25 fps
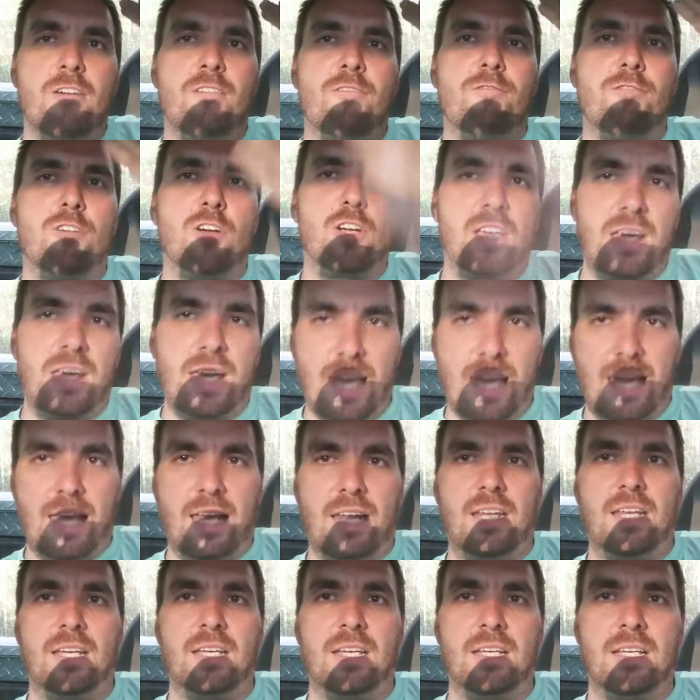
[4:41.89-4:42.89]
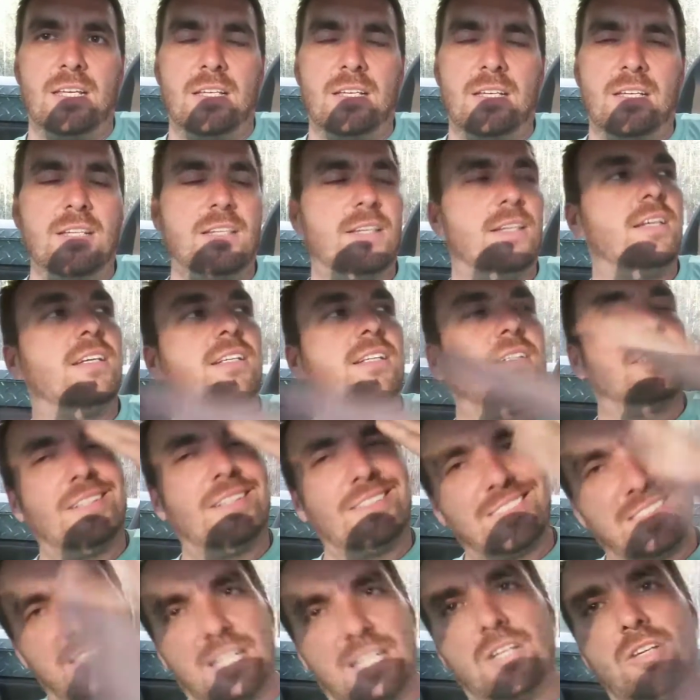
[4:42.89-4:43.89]
forget
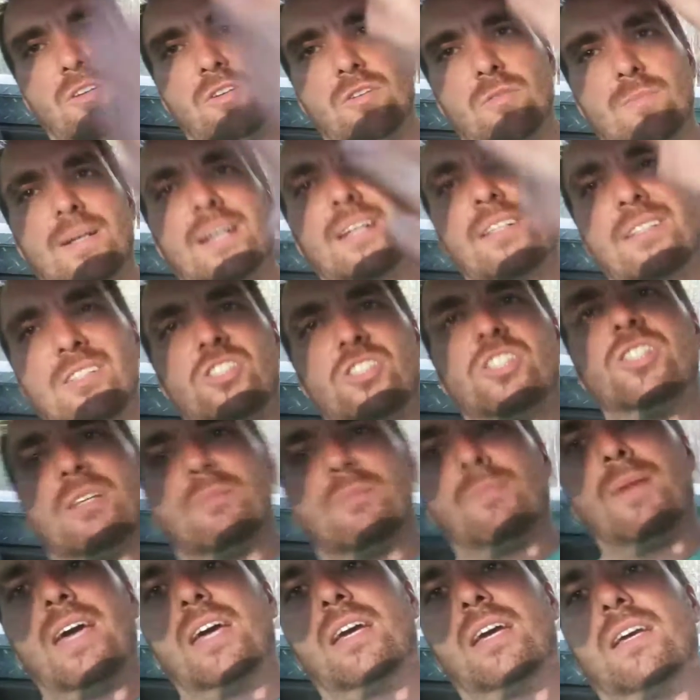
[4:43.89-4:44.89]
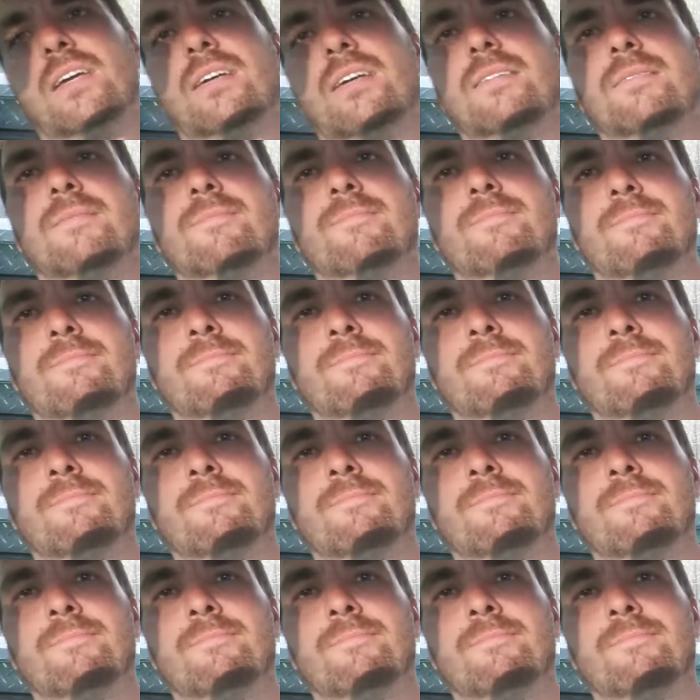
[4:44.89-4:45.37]
to tell you about the Chili Mac?